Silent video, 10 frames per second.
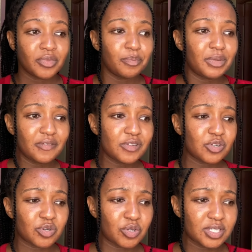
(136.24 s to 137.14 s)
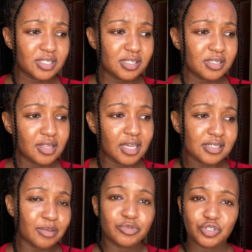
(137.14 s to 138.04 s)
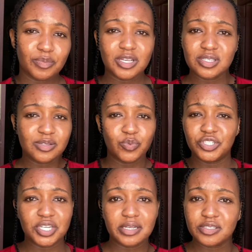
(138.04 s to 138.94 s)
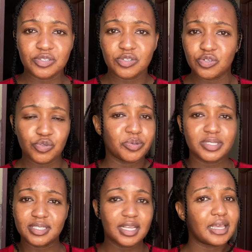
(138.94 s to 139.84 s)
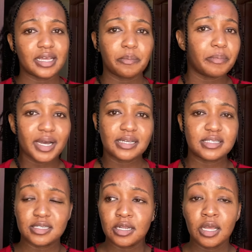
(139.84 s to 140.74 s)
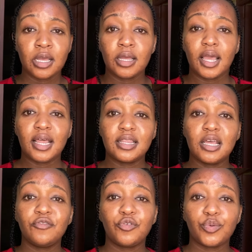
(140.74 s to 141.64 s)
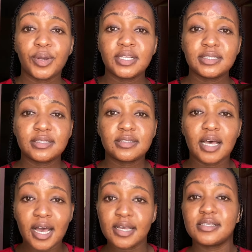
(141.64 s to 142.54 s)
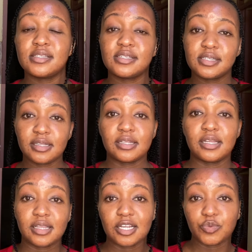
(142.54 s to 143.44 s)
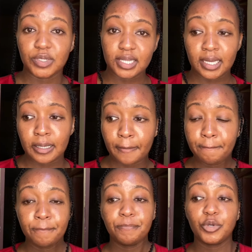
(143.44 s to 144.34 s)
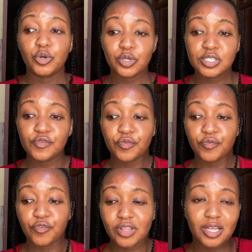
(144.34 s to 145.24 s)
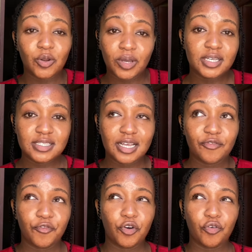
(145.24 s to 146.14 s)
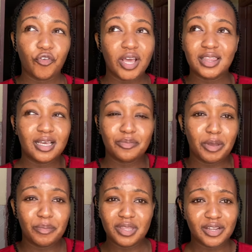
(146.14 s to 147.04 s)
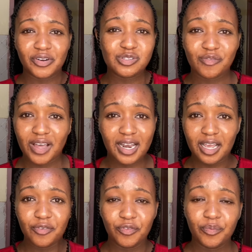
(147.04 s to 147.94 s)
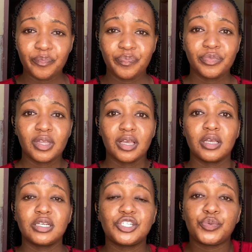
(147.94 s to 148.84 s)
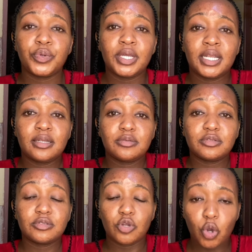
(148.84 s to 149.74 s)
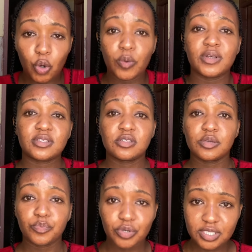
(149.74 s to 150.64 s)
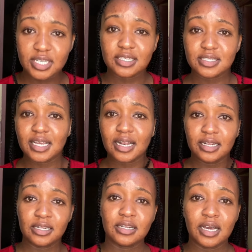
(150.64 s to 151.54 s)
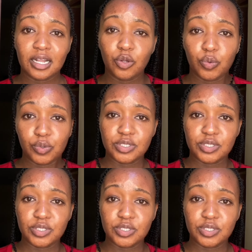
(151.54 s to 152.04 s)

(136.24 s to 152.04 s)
Believe it or not, there are some traumas we just don't get past. And they influence us till the day that we die. Because for the longest, for I think maybe the rest of her life, she will always protect that little girl who